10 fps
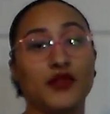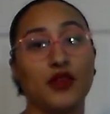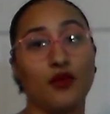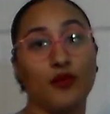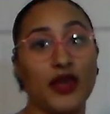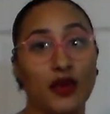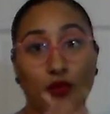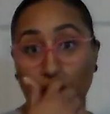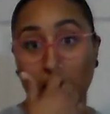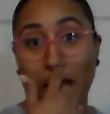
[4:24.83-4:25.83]
So
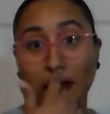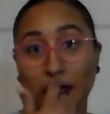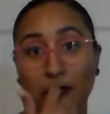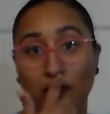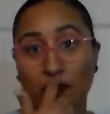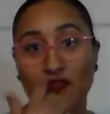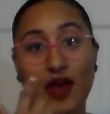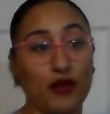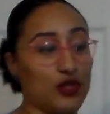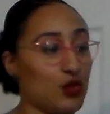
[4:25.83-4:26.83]
when you're out looking for
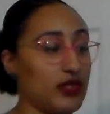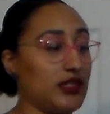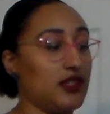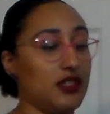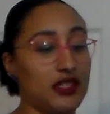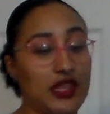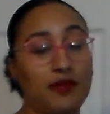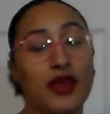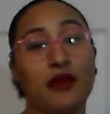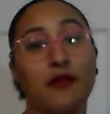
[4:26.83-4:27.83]
fabric choices, just
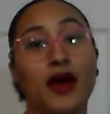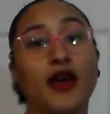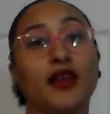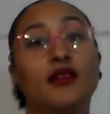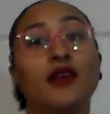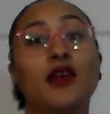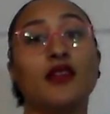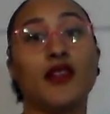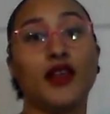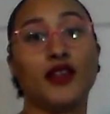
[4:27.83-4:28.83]
keep that in mind,
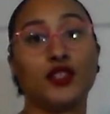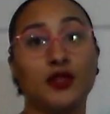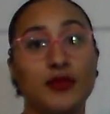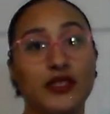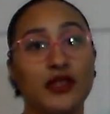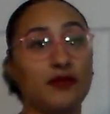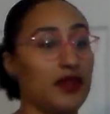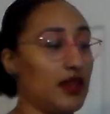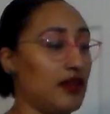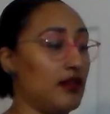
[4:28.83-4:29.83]
that it should be
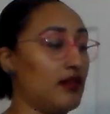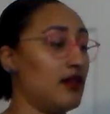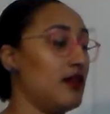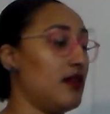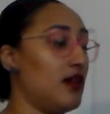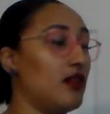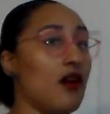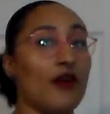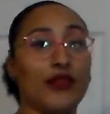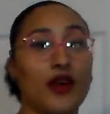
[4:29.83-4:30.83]
something
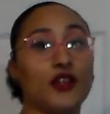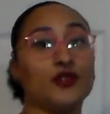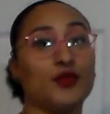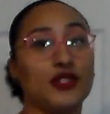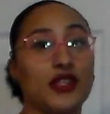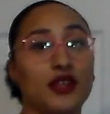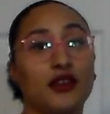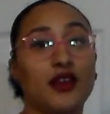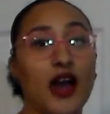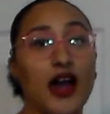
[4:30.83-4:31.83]
along the
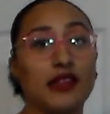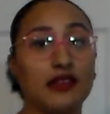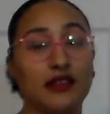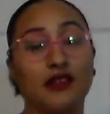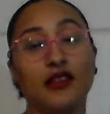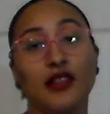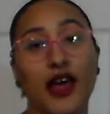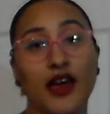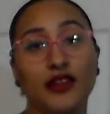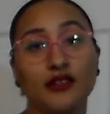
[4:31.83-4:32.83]
100% cotton
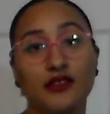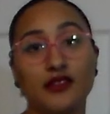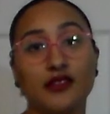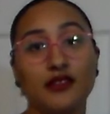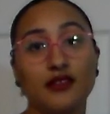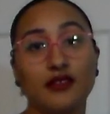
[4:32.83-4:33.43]
lines.